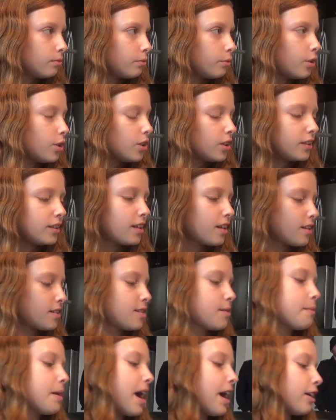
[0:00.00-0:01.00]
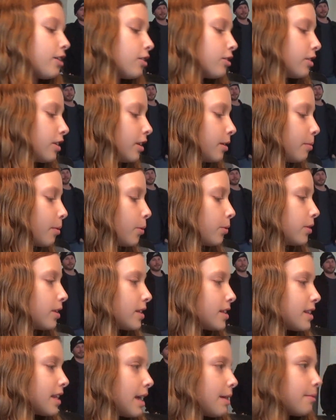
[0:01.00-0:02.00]
well, it doesn't matter. They're both the
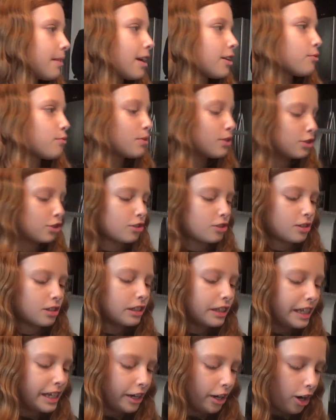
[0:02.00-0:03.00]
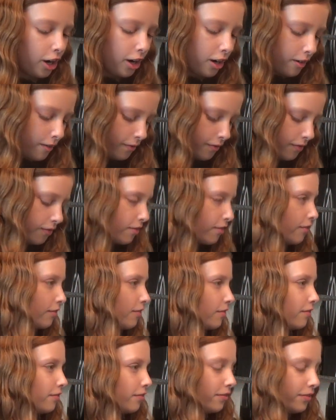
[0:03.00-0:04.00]
same. That one's just clear.
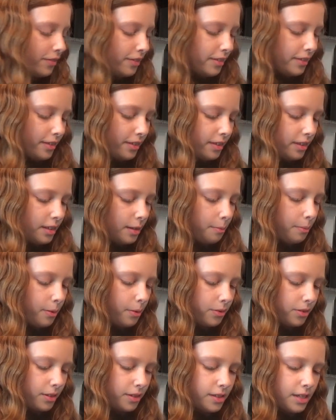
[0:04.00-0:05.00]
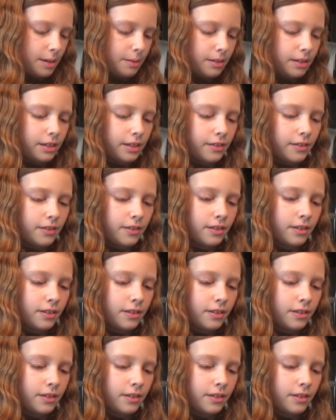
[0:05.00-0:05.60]
They're both the same glue.